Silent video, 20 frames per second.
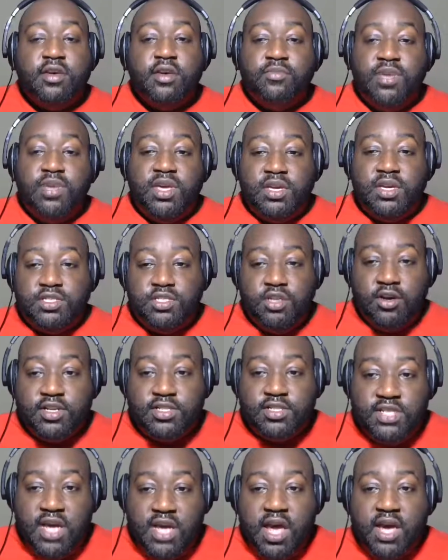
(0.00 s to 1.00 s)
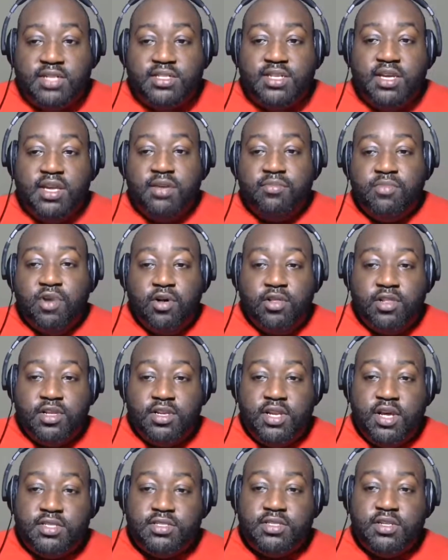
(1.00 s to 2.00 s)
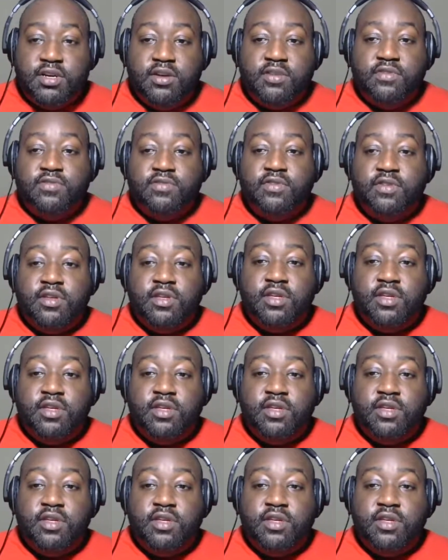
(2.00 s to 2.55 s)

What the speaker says: because y'all can tag team all of that stuff.